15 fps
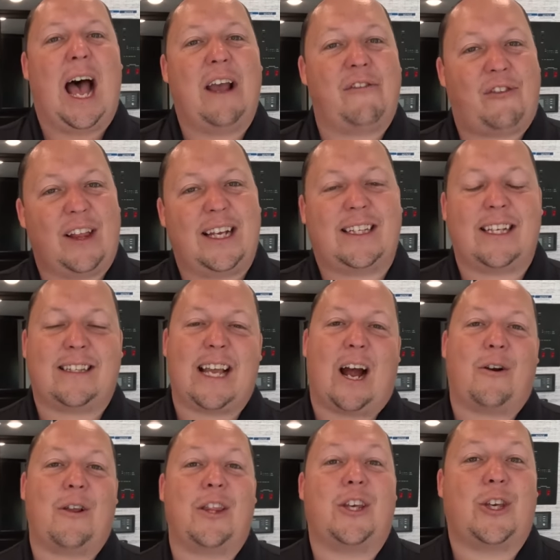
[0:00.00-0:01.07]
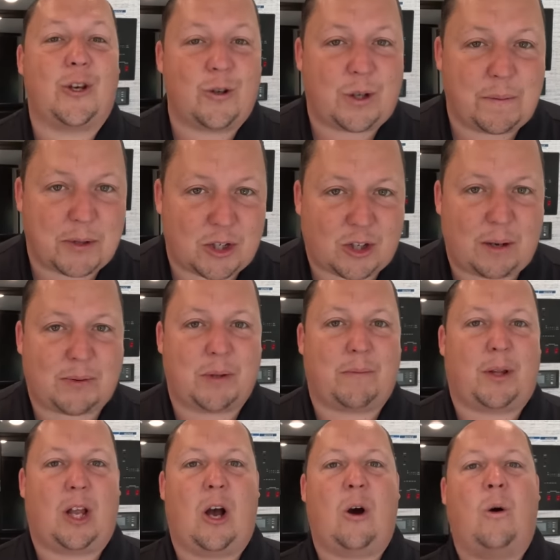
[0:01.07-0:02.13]
I've linked it down in the YouTube
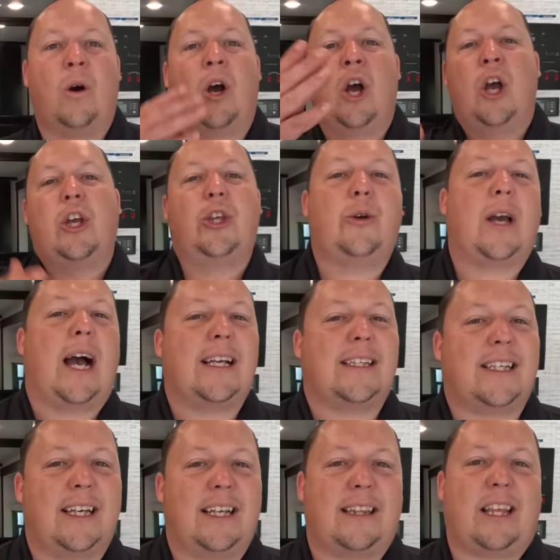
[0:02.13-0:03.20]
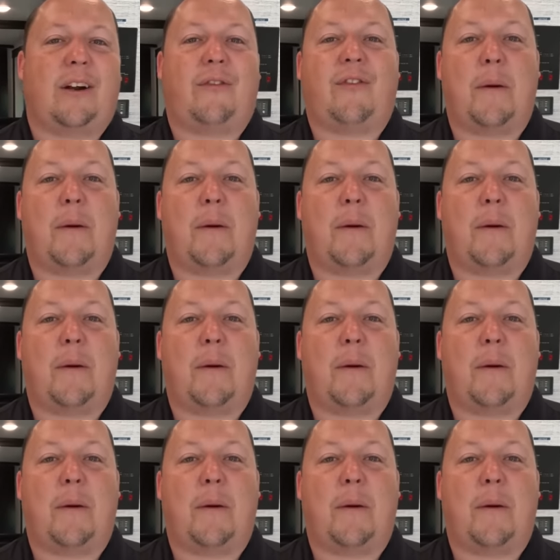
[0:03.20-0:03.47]
description below. You guys can get there